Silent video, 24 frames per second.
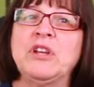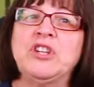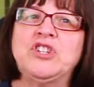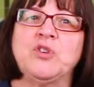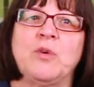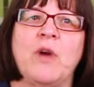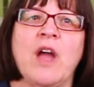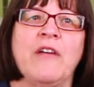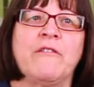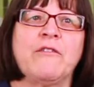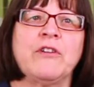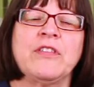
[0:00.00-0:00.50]
do
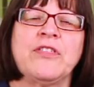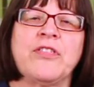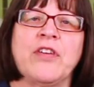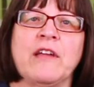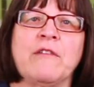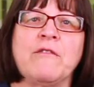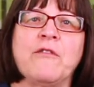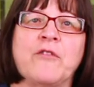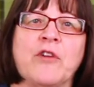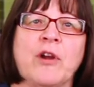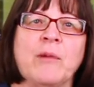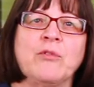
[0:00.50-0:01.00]
everything
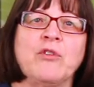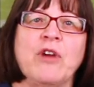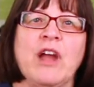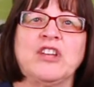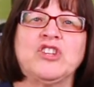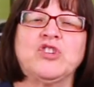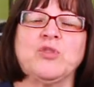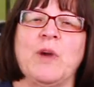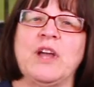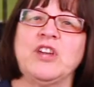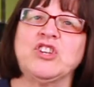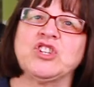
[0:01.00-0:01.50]
from
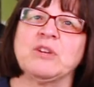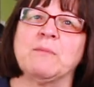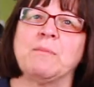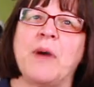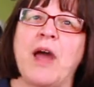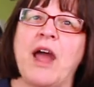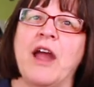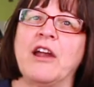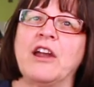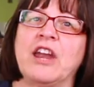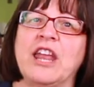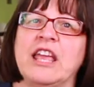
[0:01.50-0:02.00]
graduation
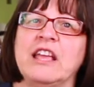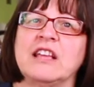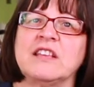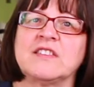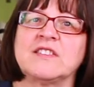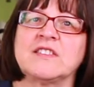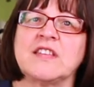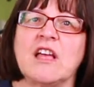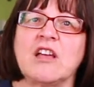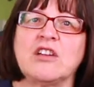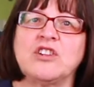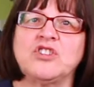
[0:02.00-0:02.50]

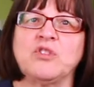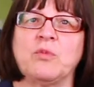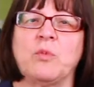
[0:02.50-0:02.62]
parties to